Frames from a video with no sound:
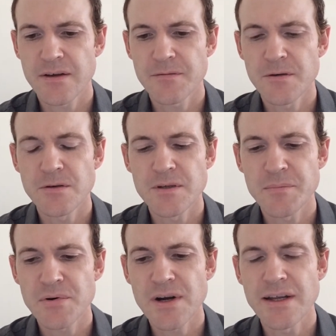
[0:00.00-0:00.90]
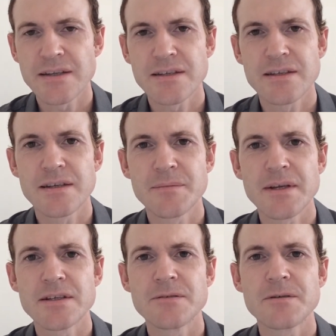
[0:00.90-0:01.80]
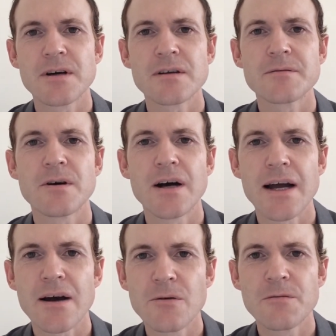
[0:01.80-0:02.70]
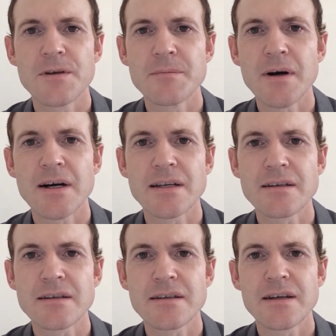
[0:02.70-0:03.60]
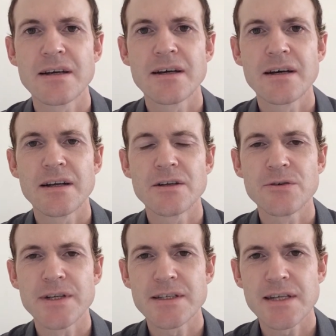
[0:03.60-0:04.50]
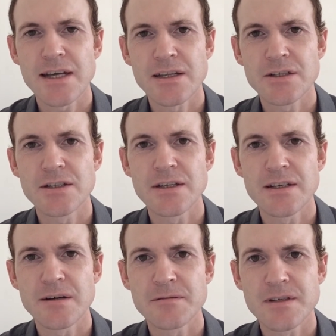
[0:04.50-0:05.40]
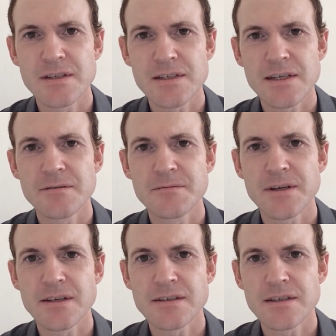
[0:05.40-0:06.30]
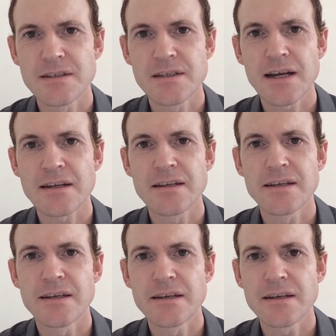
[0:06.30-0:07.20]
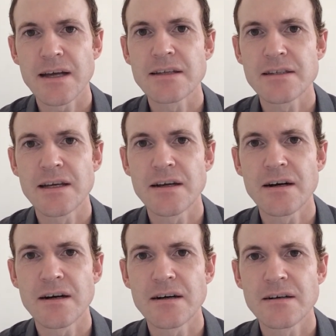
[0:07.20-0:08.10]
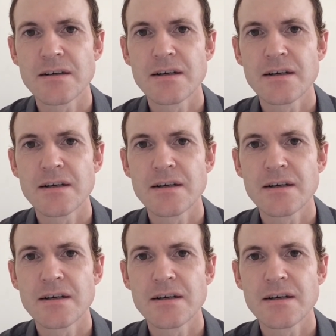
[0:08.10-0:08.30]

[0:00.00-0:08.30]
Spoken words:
if you're depressed, it means you've kind of got a healthy mind. And you're intelligent enough to see things exactly as they are.